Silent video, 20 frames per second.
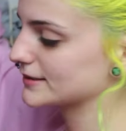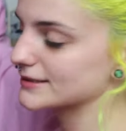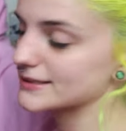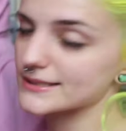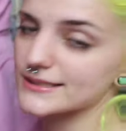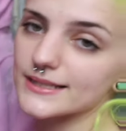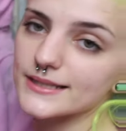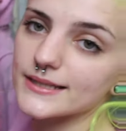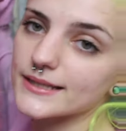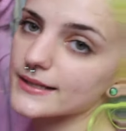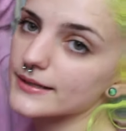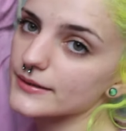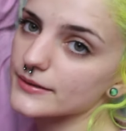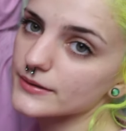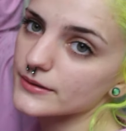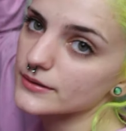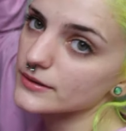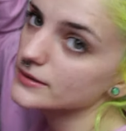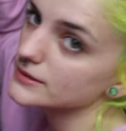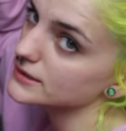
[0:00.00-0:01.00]
Just a
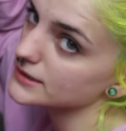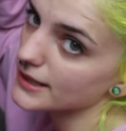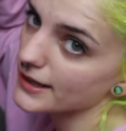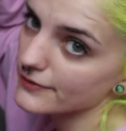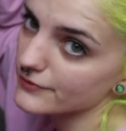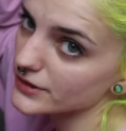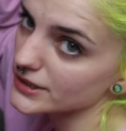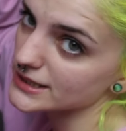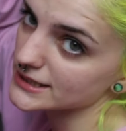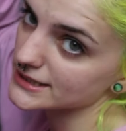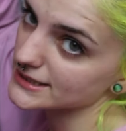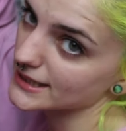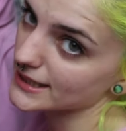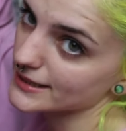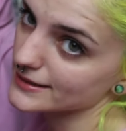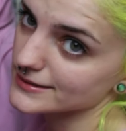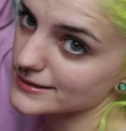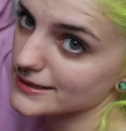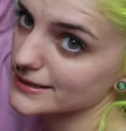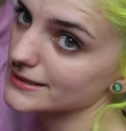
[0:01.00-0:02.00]
little soft and
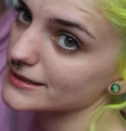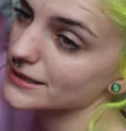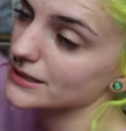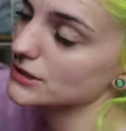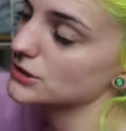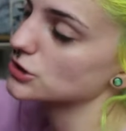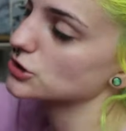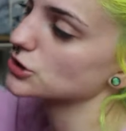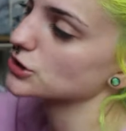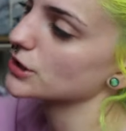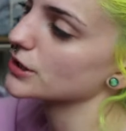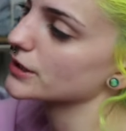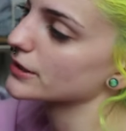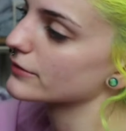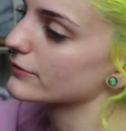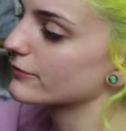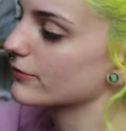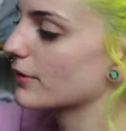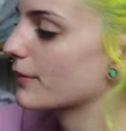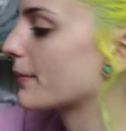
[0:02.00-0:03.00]
sexy t-shirt
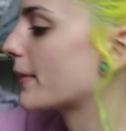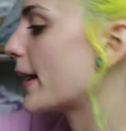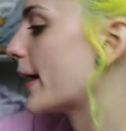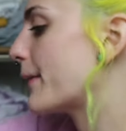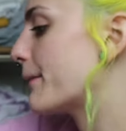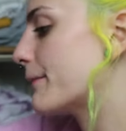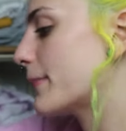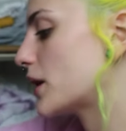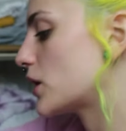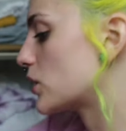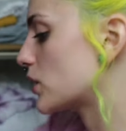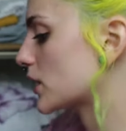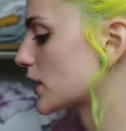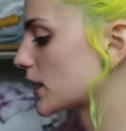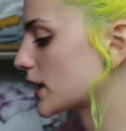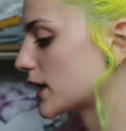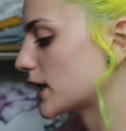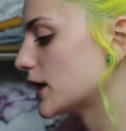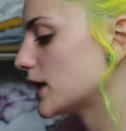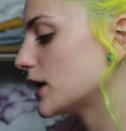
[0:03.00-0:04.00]
from
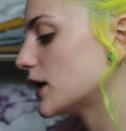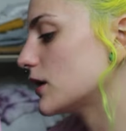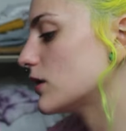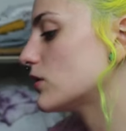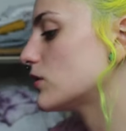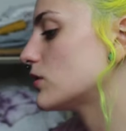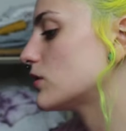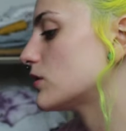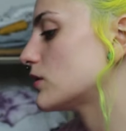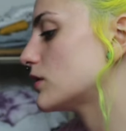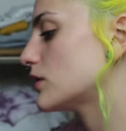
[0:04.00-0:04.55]
American Eagle